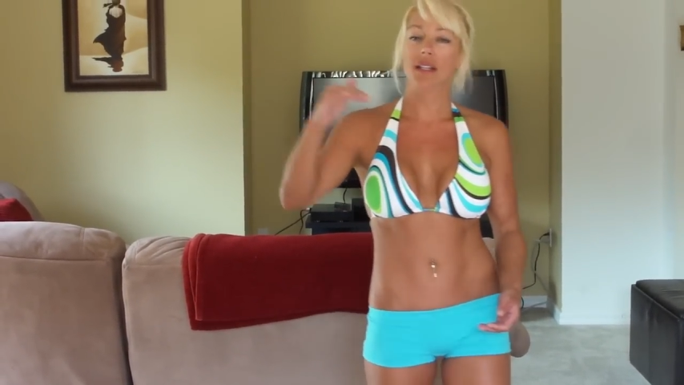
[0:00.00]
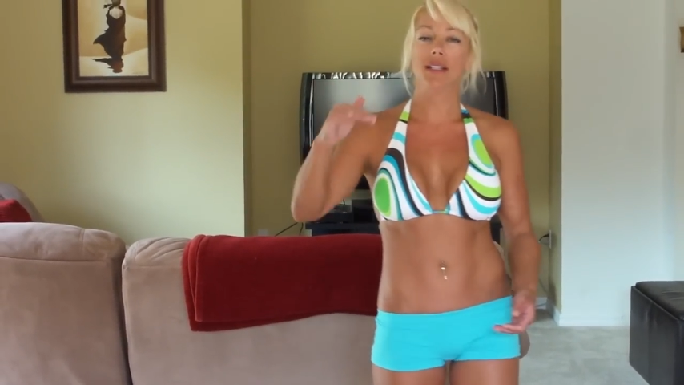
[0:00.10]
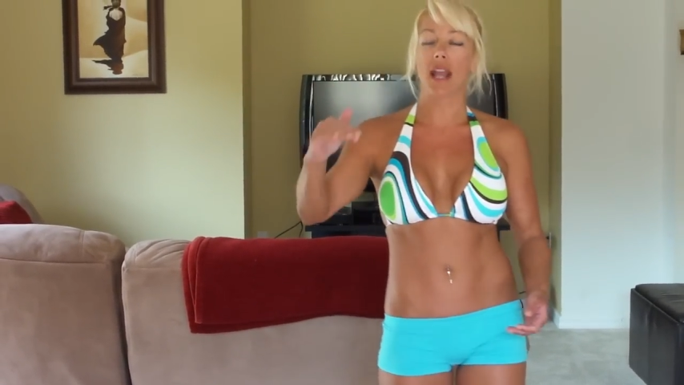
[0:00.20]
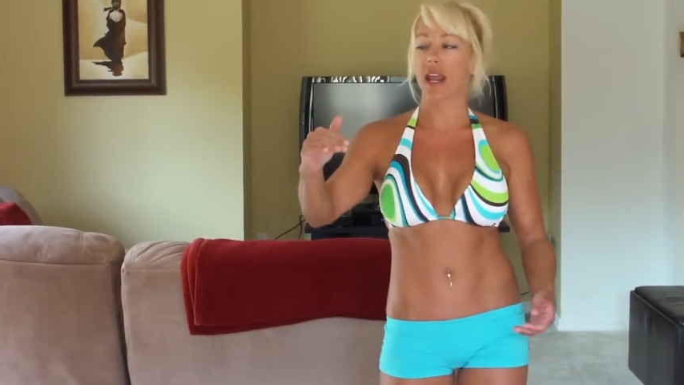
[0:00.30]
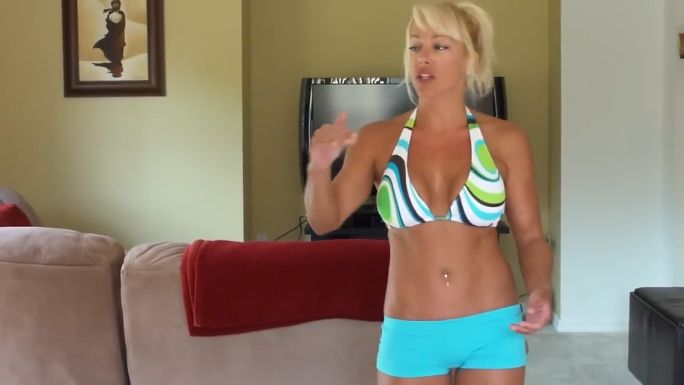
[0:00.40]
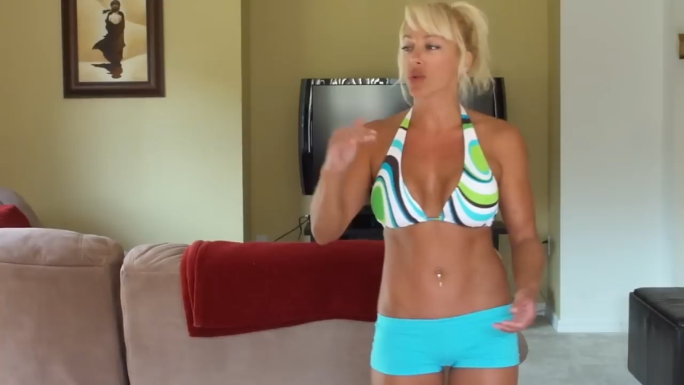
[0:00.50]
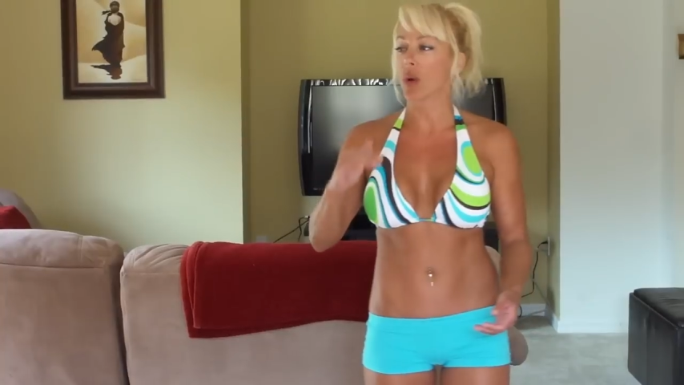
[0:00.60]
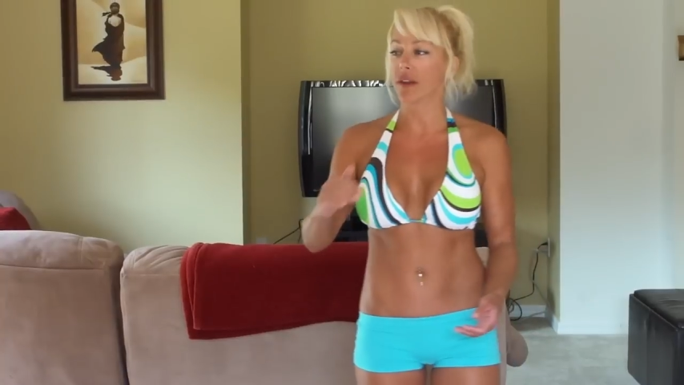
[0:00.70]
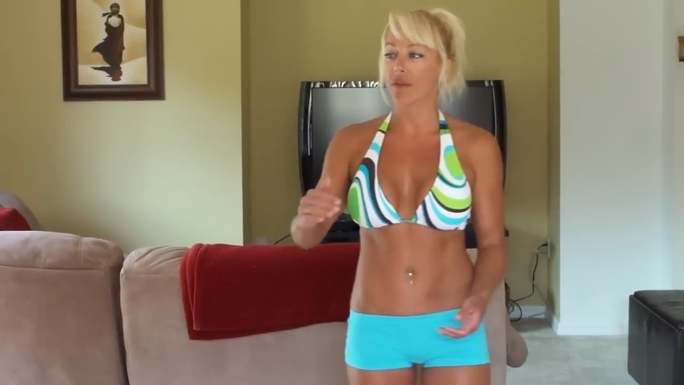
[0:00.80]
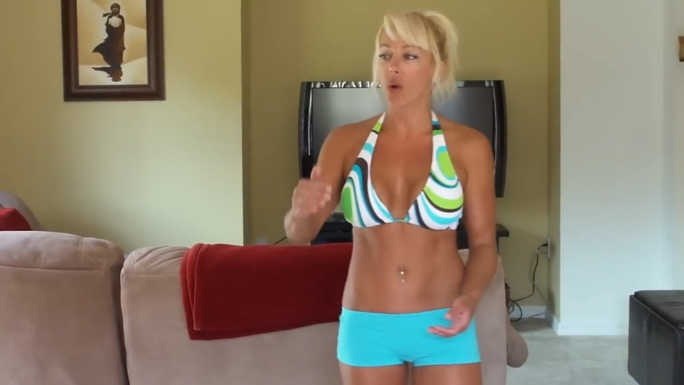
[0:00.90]
10,
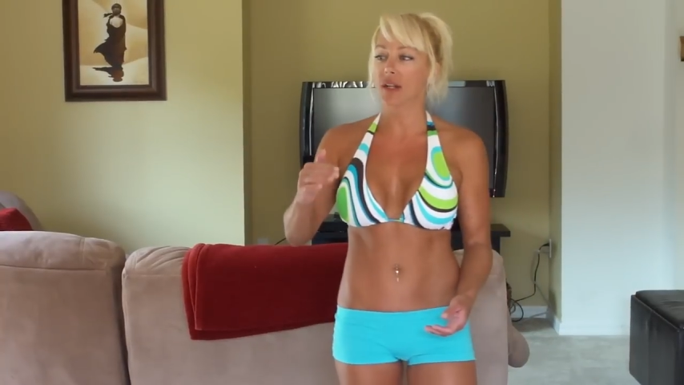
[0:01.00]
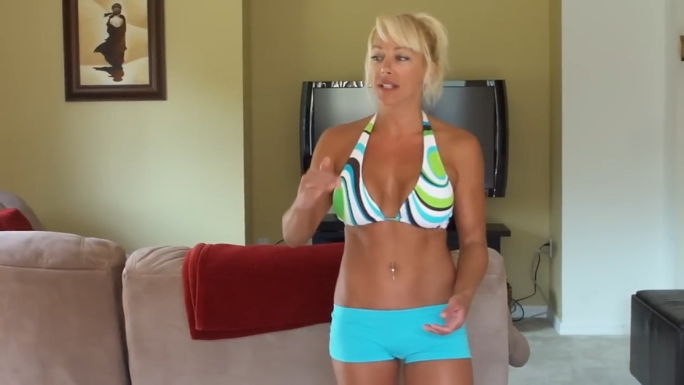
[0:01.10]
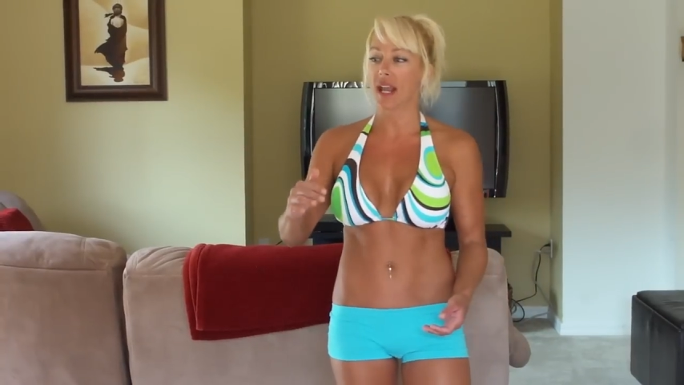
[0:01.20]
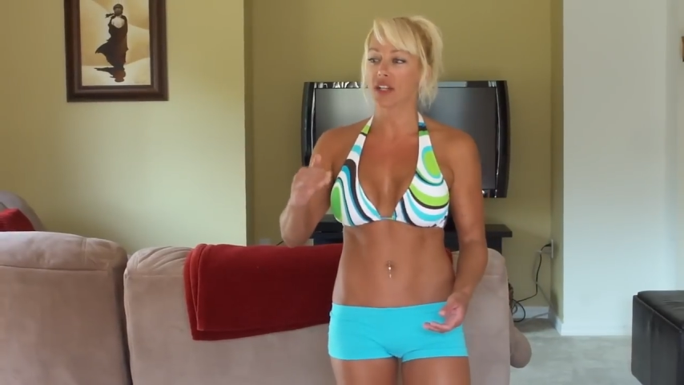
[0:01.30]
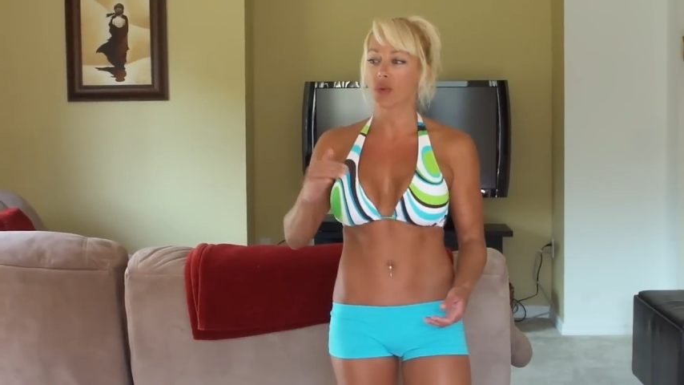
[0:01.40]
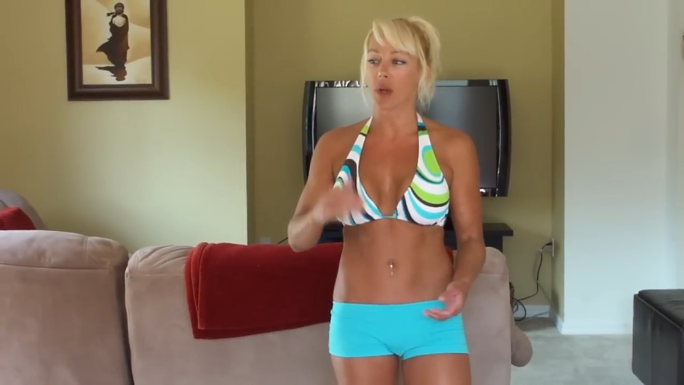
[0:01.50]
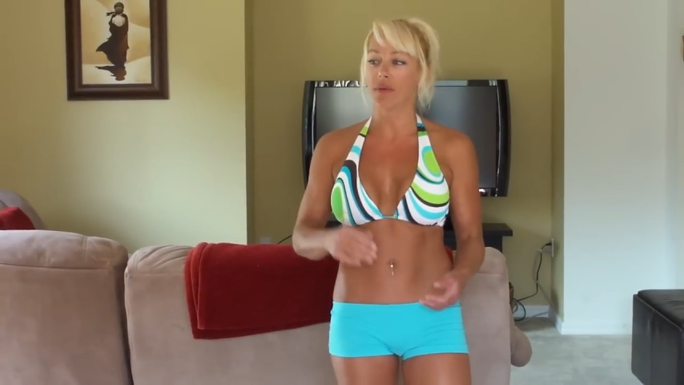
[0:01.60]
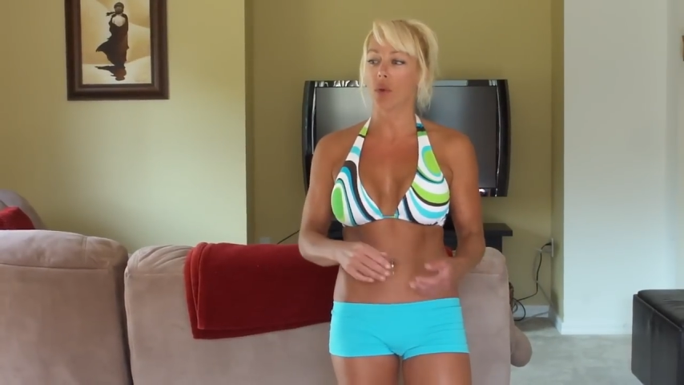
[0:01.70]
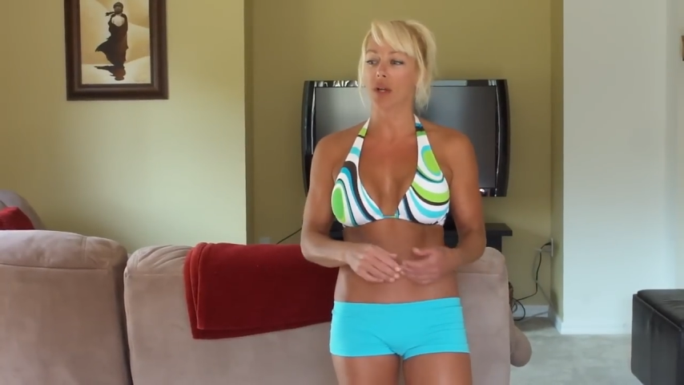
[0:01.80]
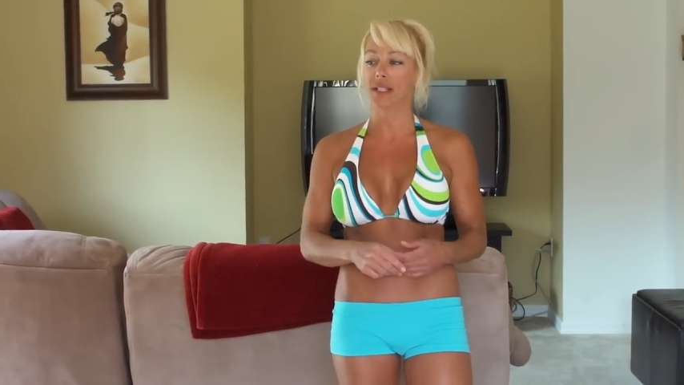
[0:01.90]
24, 10,
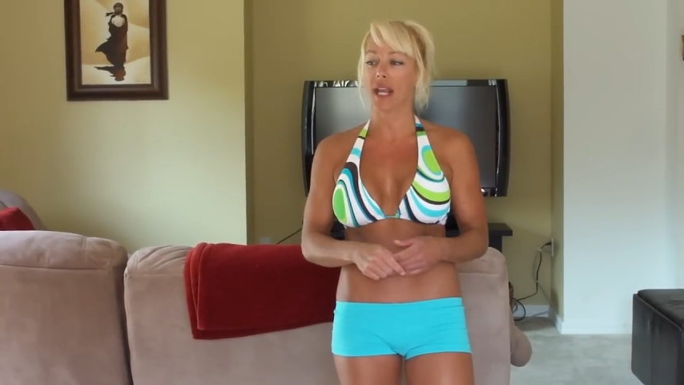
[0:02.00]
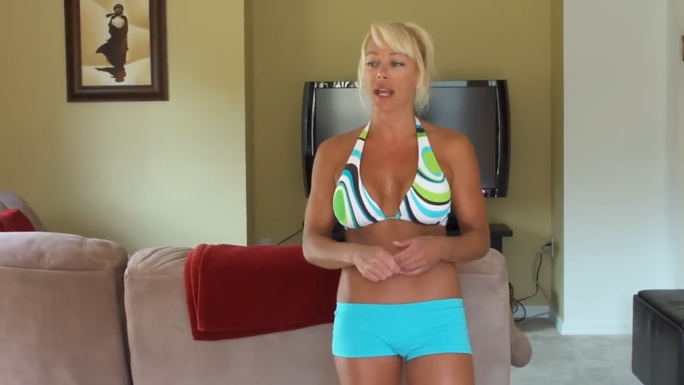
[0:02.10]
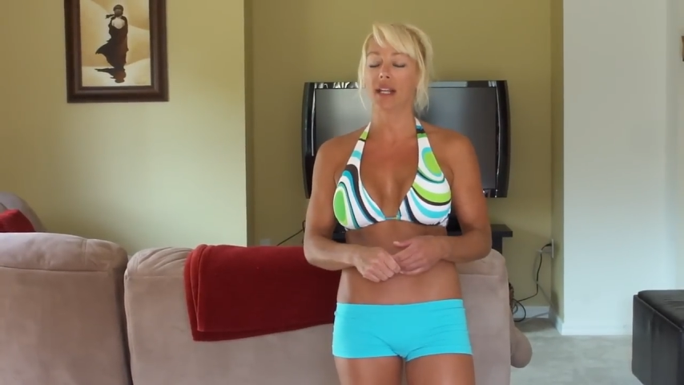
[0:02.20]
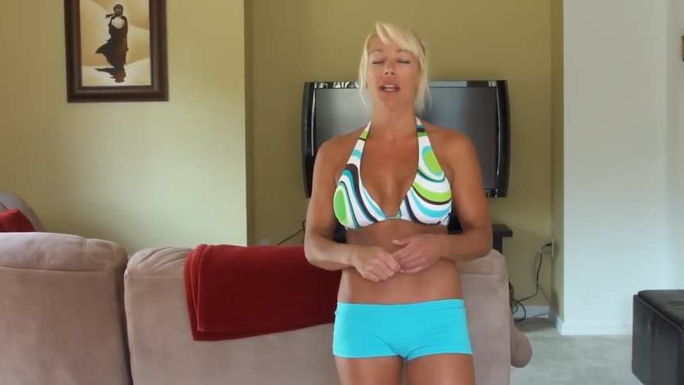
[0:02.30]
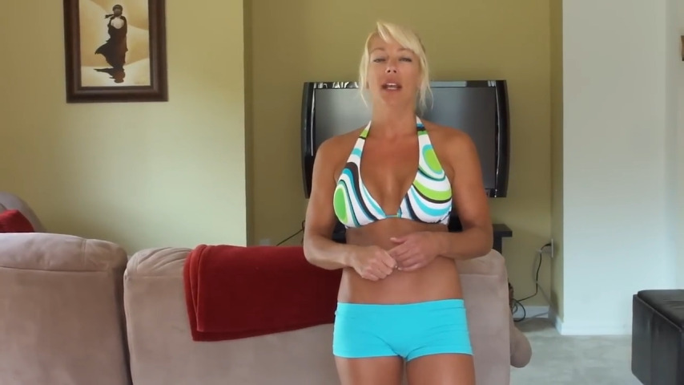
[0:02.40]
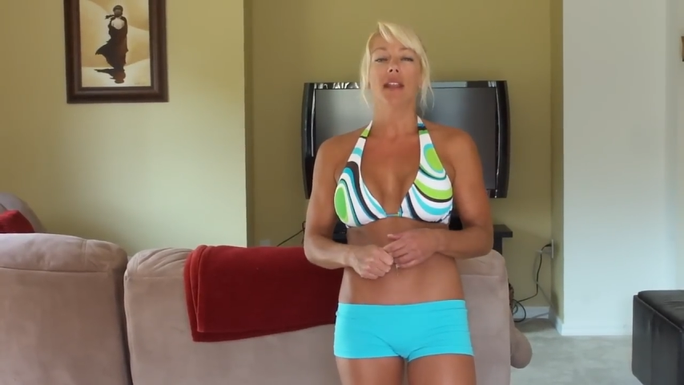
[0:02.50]
24, 10.